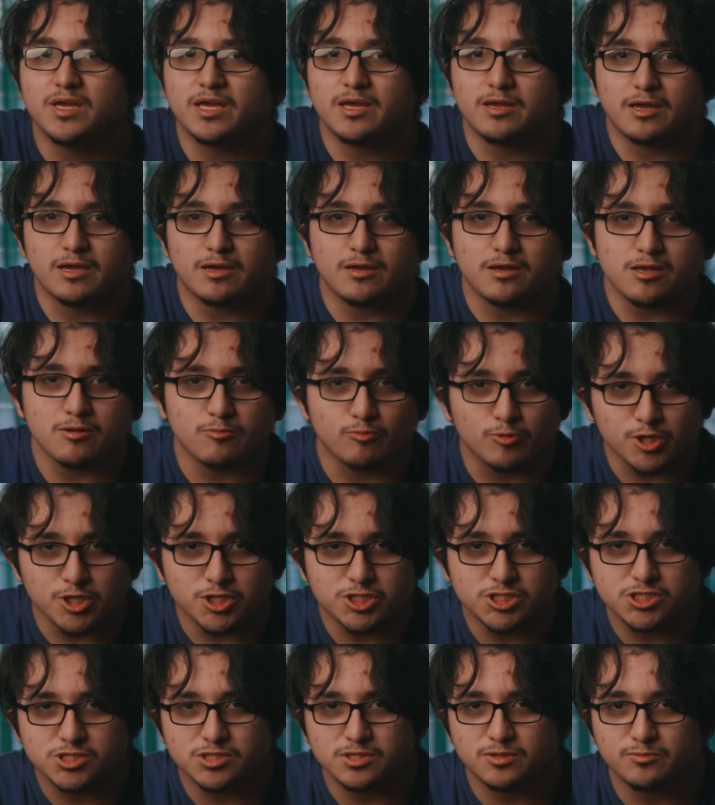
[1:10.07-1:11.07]
It
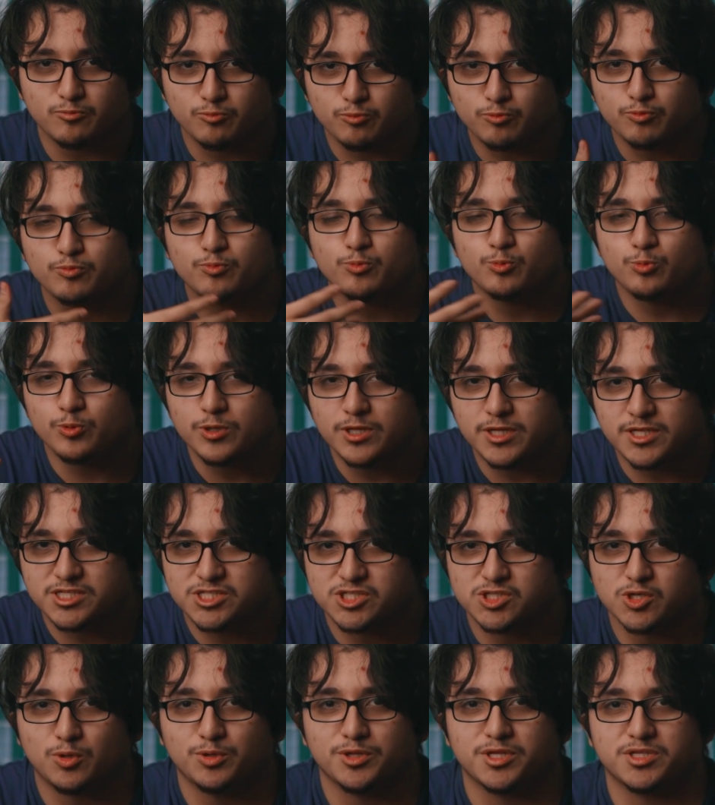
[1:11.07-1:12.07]
really
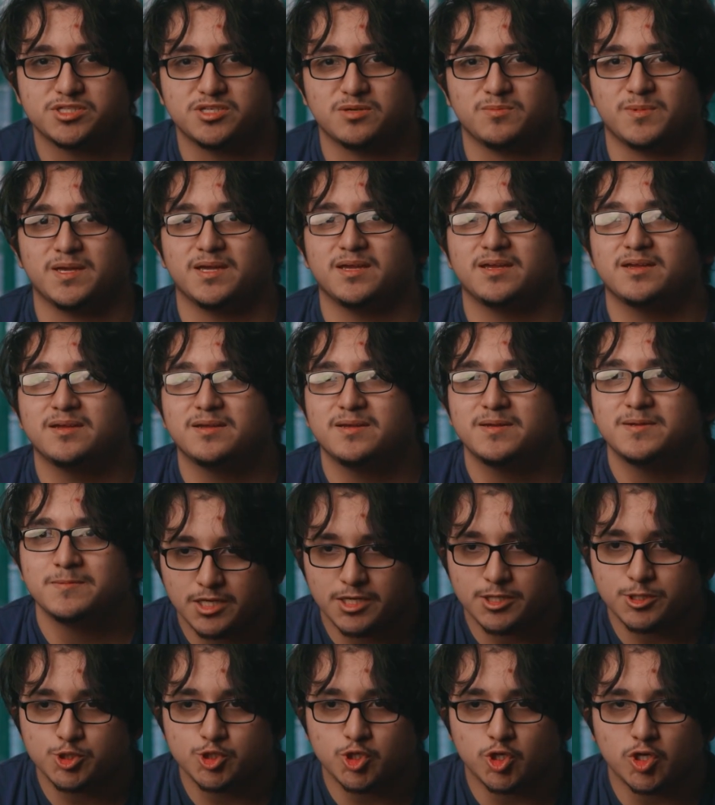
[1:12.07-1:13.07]
sold it to me.
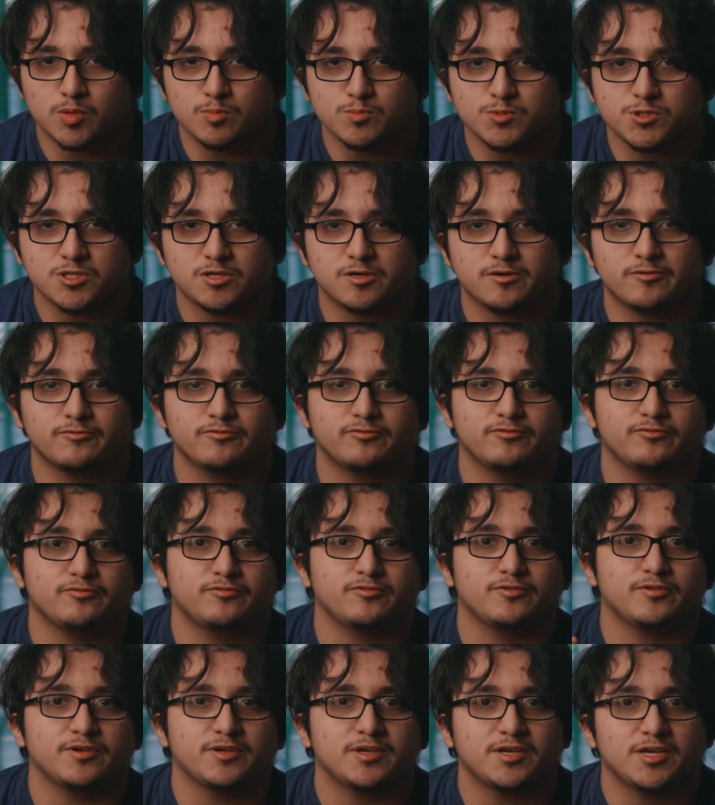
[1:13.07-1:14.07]
In terms
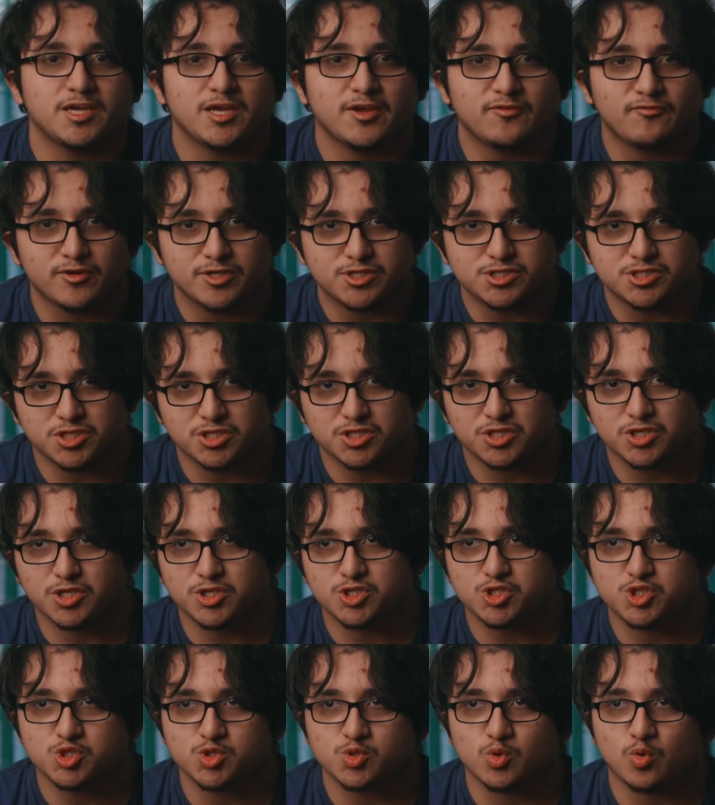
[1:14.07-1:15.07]
of if it's a
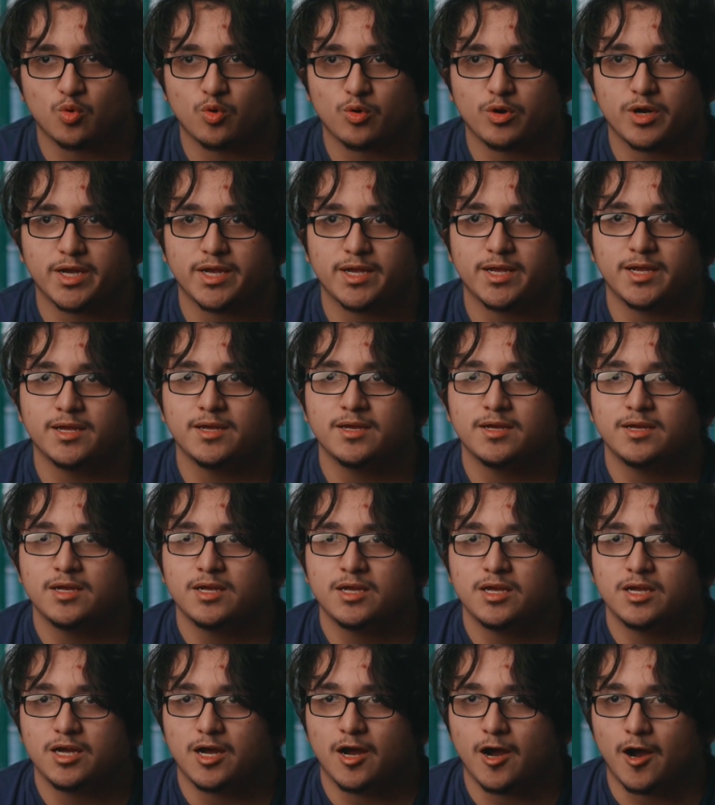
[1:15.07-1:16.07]
good story,
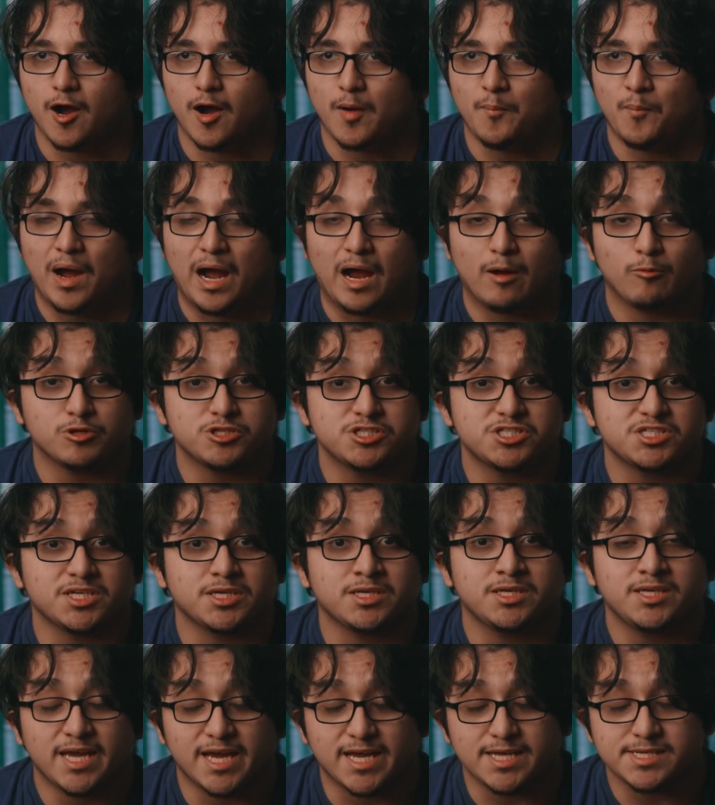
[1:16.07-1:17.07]
I would
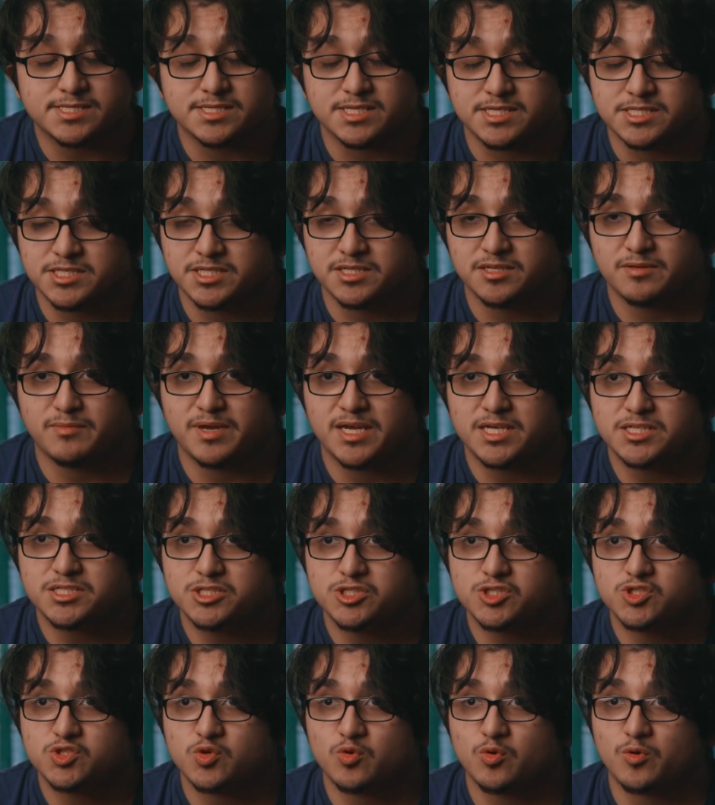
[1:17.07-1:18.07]
say yes, it's an
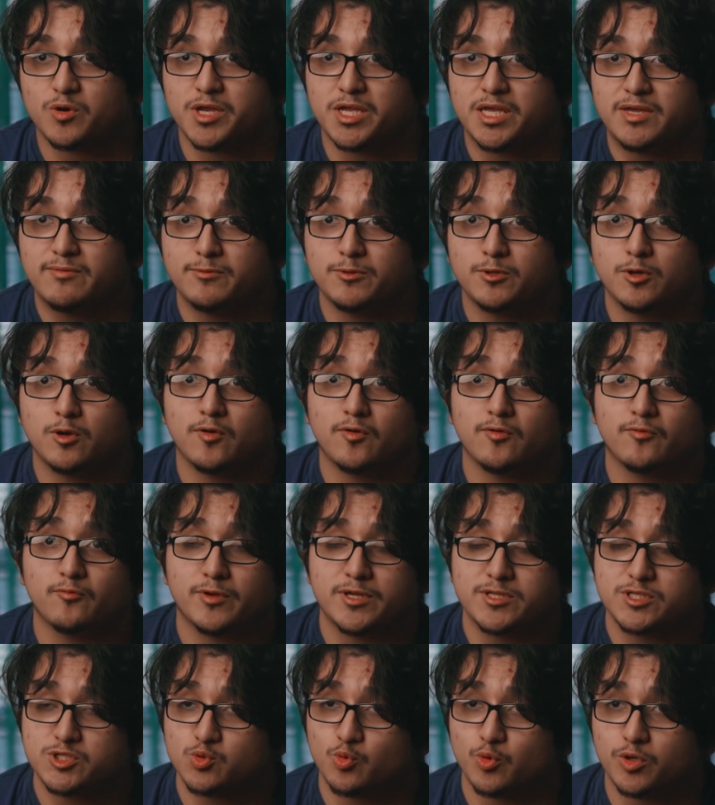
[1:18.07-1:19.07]
amazing story. Even though
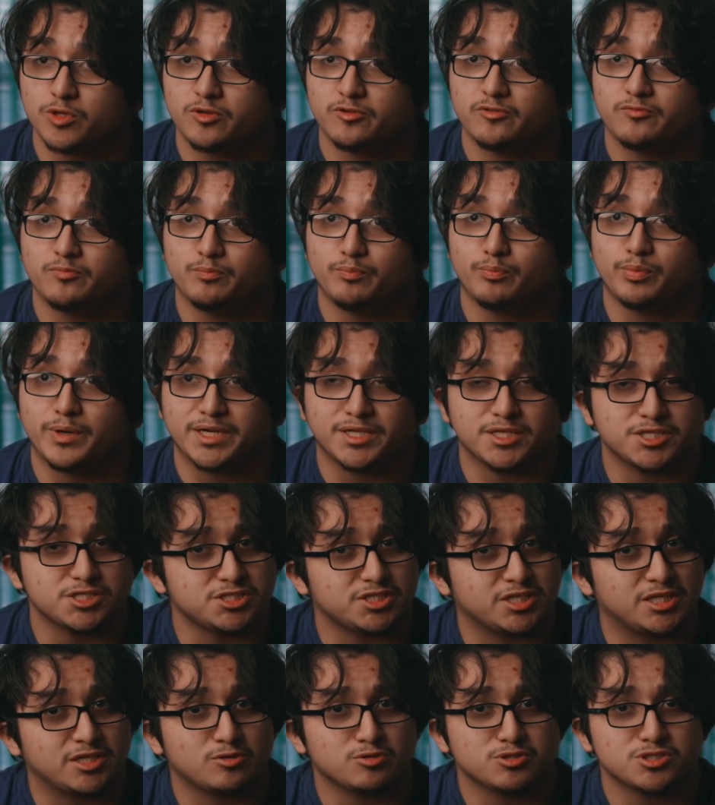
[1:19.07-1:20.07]
it's one of Brandon
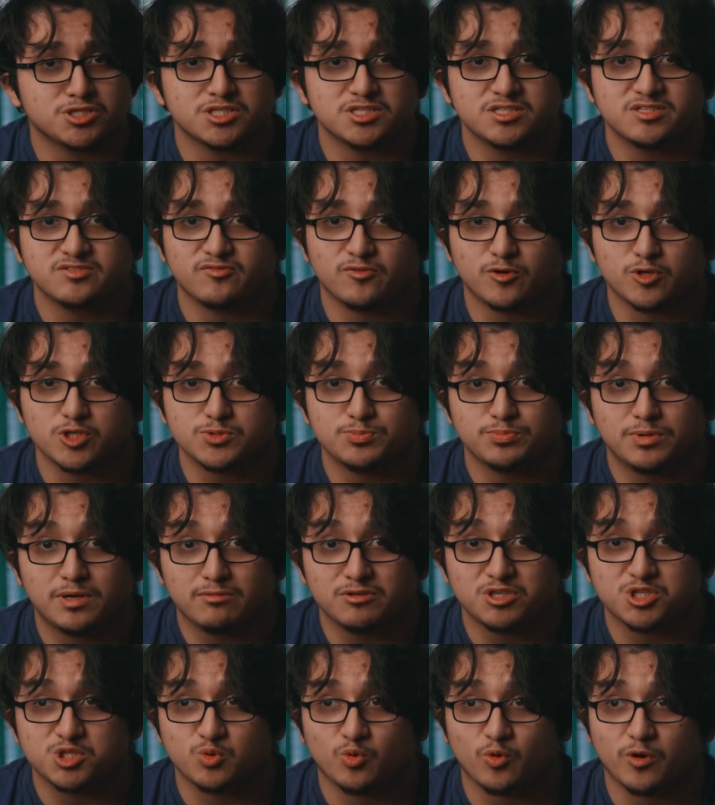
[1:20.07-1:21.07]
Sanderson's first
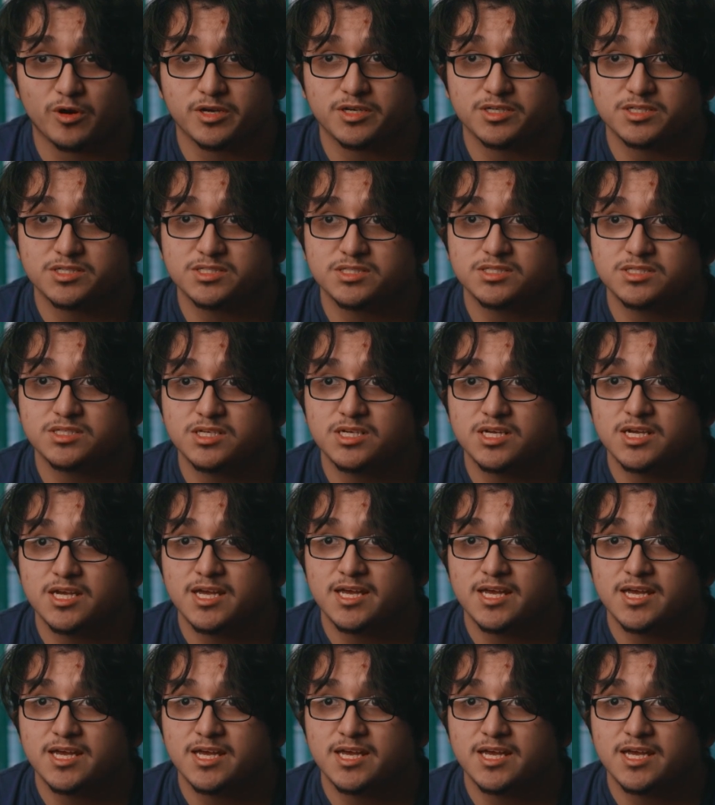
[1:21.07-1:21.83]
published works,